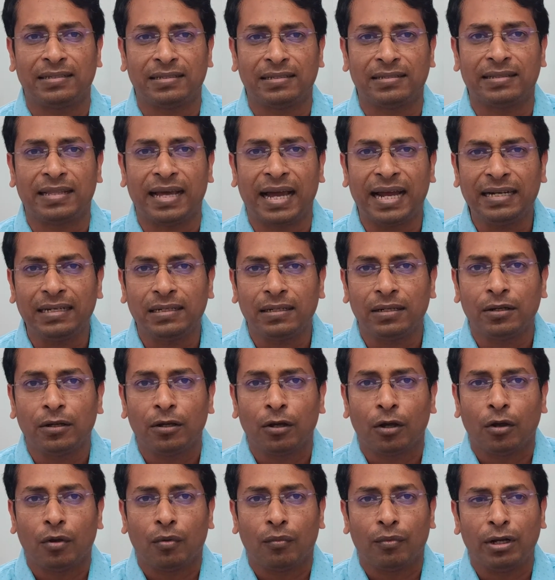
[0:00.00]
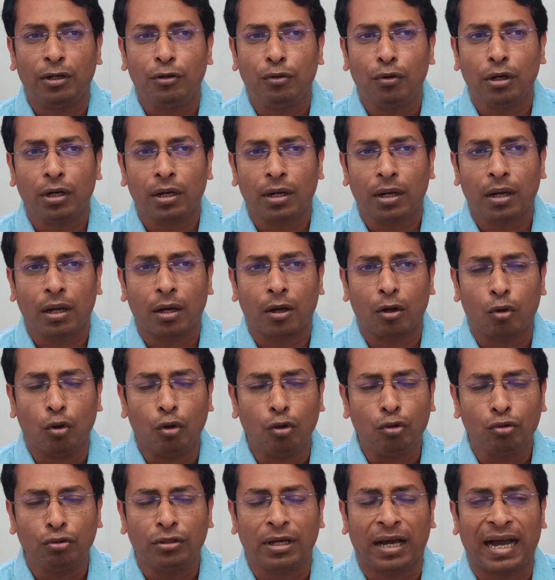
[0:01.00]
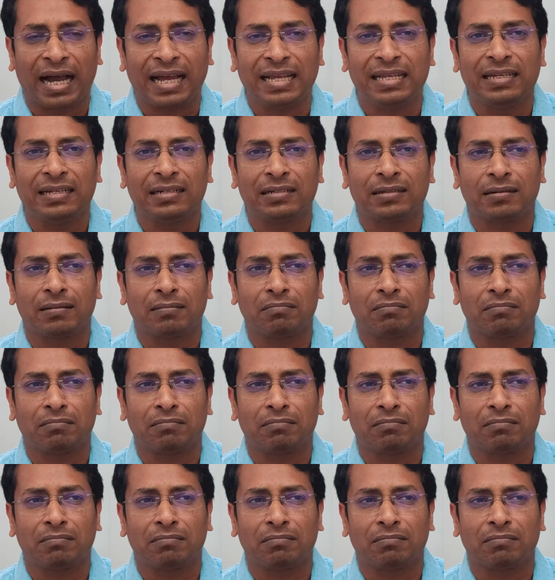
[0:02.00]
is that when you will go to the higher